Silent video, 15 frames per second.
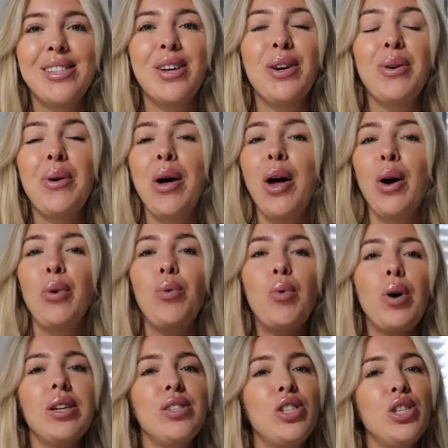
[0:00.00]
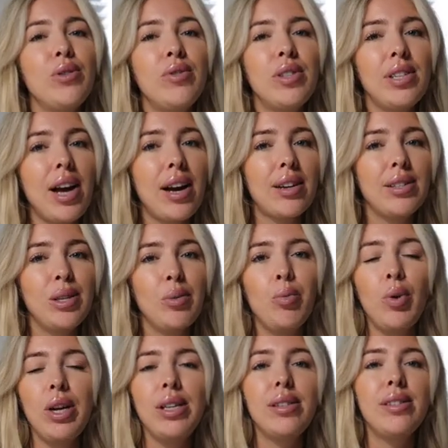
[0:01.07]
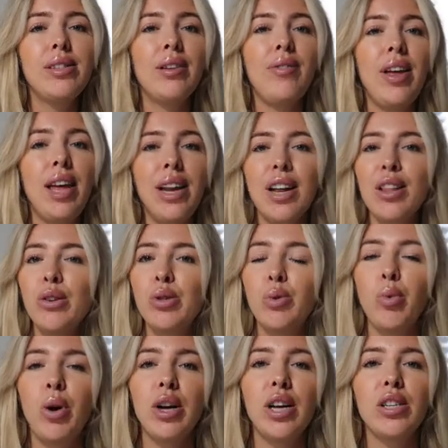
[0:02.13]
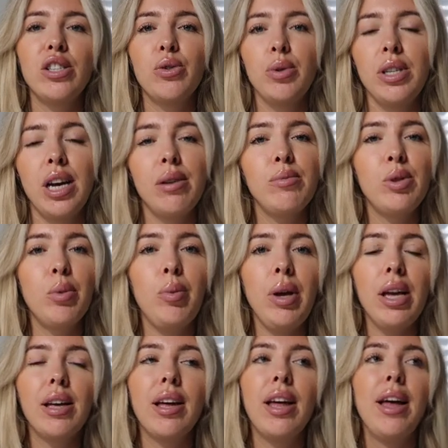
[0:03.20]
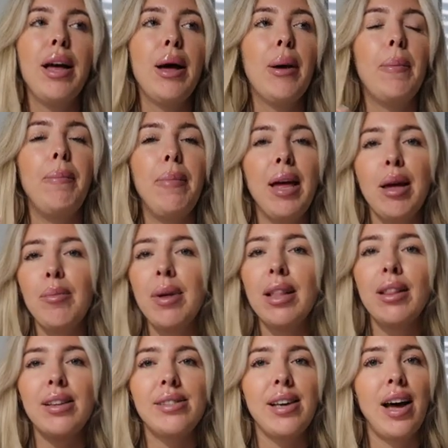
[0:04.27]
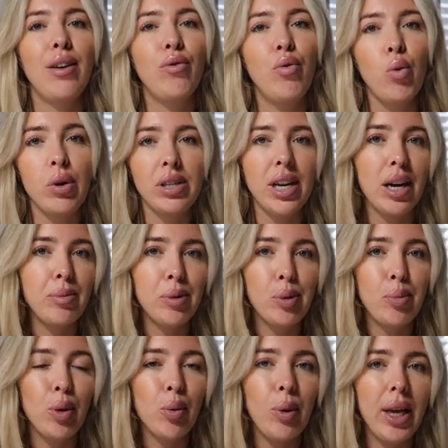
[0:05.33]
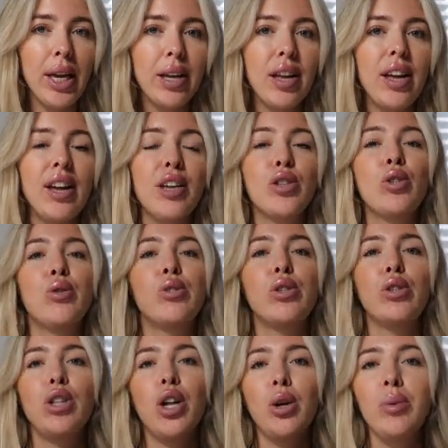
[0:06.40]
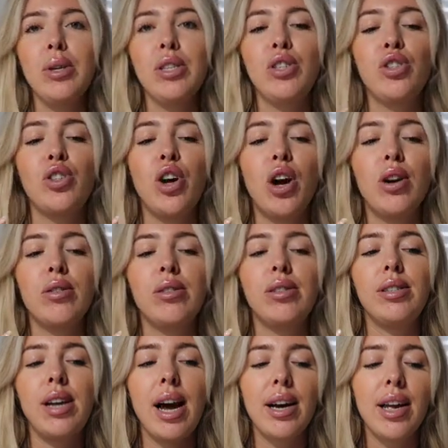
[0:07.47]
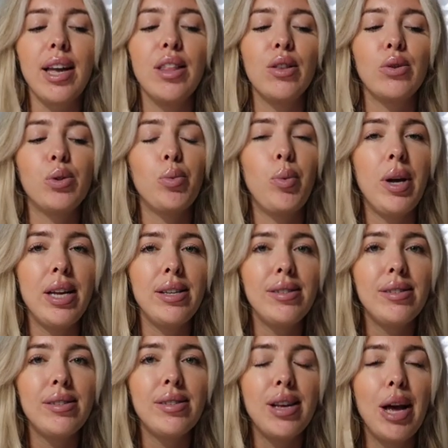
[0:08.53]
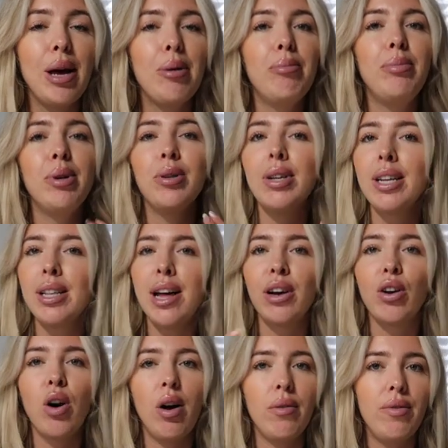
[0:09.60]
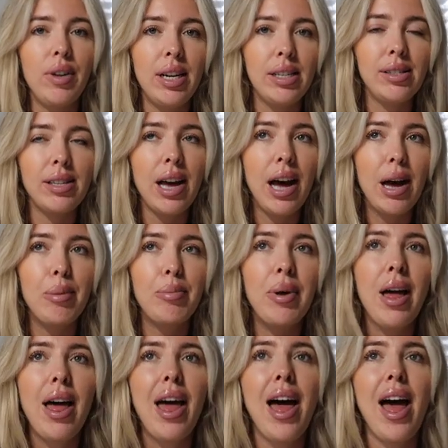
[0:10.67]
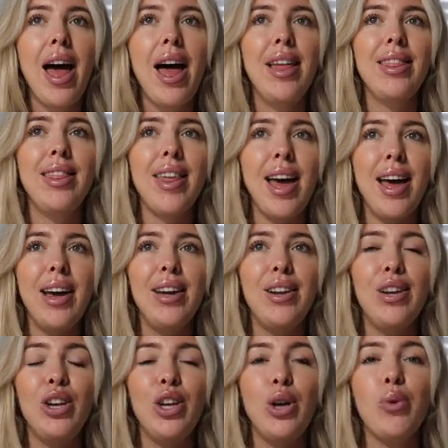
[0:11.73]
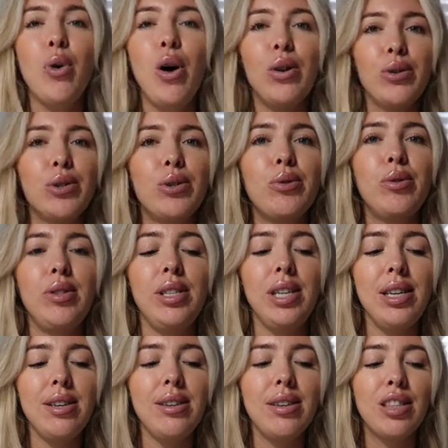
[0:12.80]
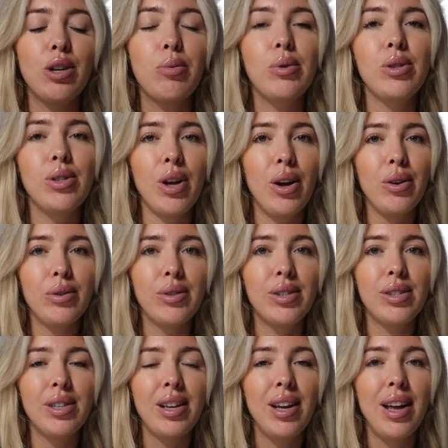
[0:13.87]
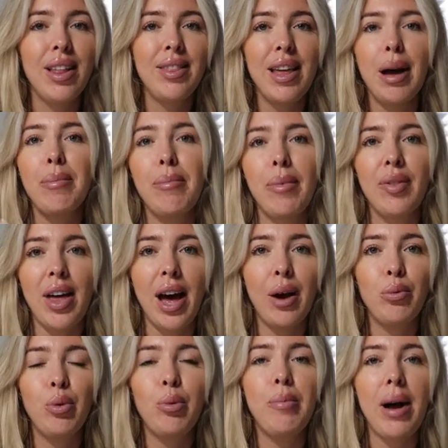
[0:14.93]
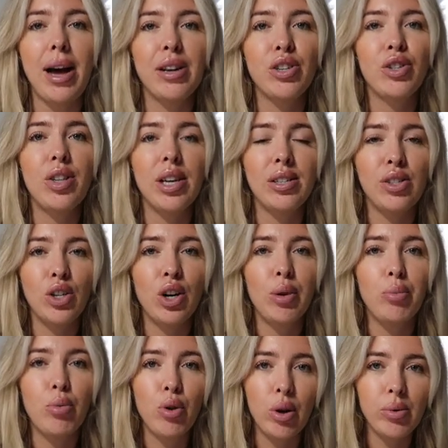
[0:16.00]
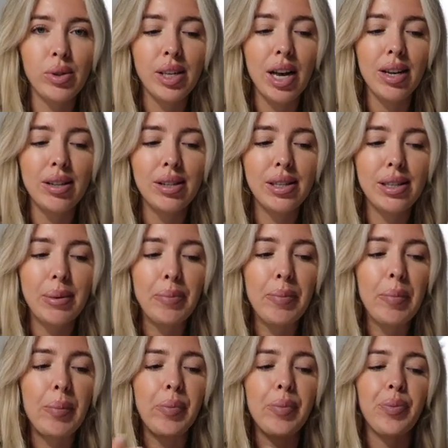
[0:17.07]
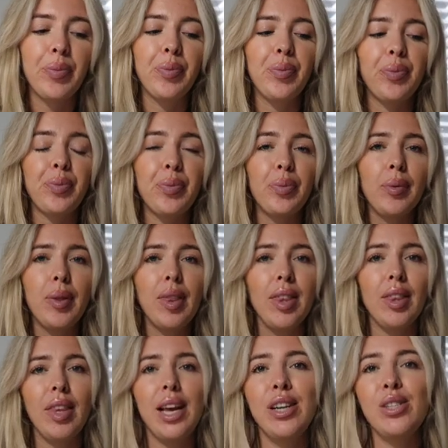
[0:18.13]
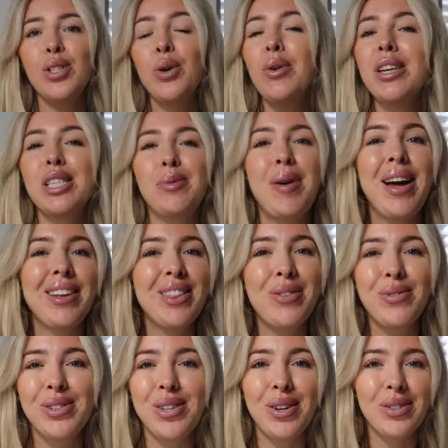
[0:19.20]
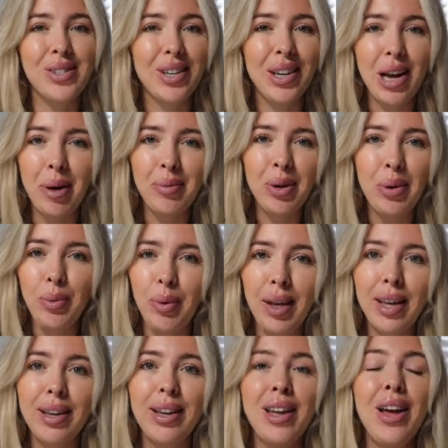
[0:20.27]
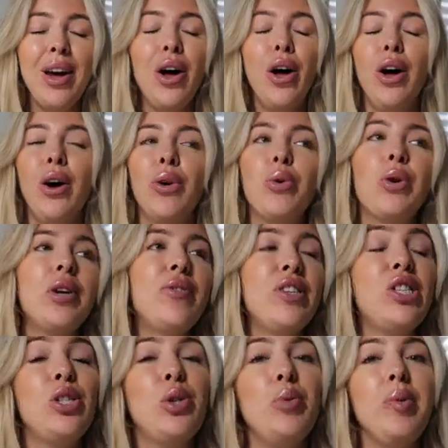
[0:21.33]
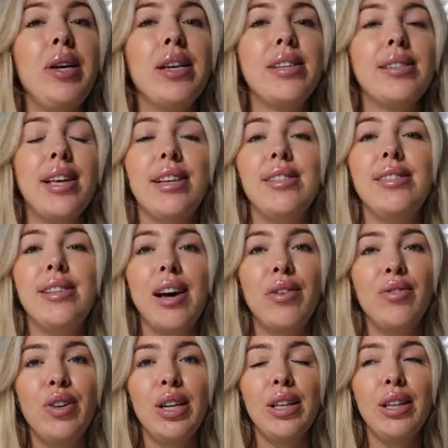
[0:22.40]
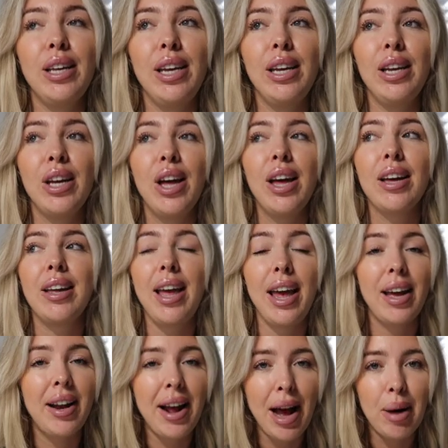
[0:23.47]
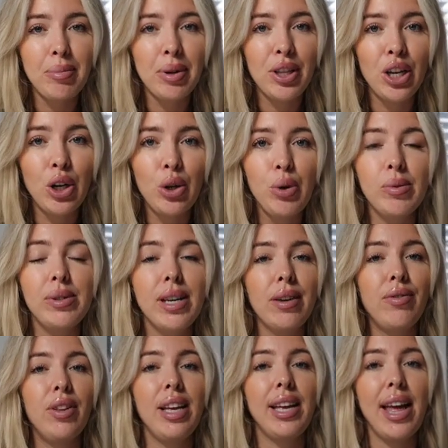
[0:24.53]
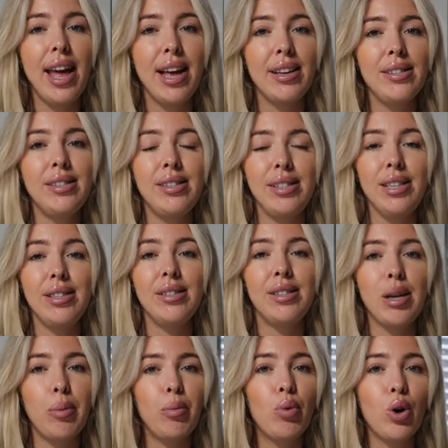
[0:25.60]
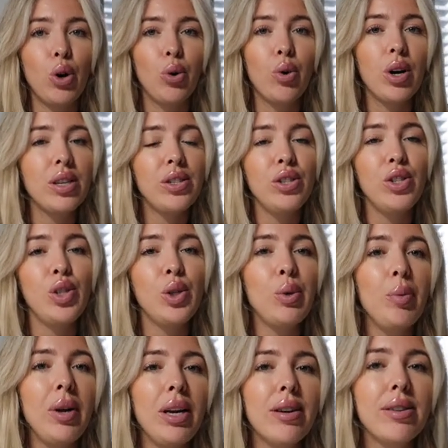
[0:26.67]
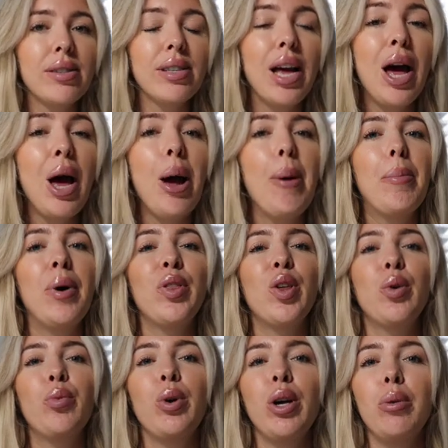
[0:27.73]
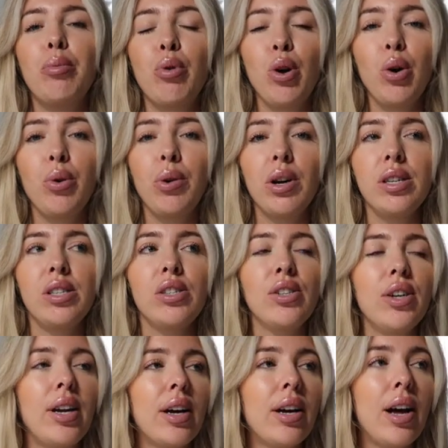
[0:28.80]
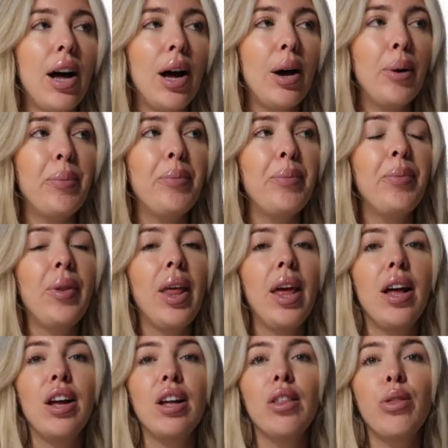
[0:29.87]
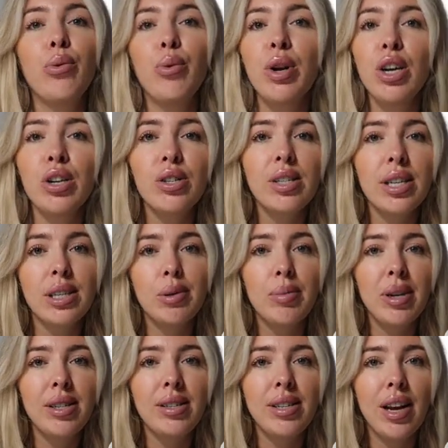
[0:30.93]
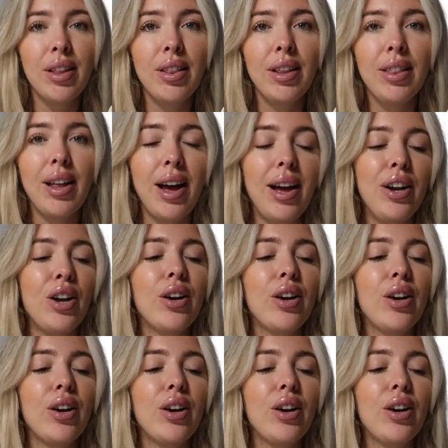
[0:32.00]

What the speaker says: So once you stack some wins of hitting those workouts 3 times a week, maybe let's add 4 times per week. So slowly start stacking those wins, building that confidence up, and then you'll also see the results that will match that certain process. And don't expect the results to come in a week or even 2 weeks. It definitely can happen though. You definitely can see some progress in 2 weeks, but the real progress is gonna come 3 or 6 months down the line.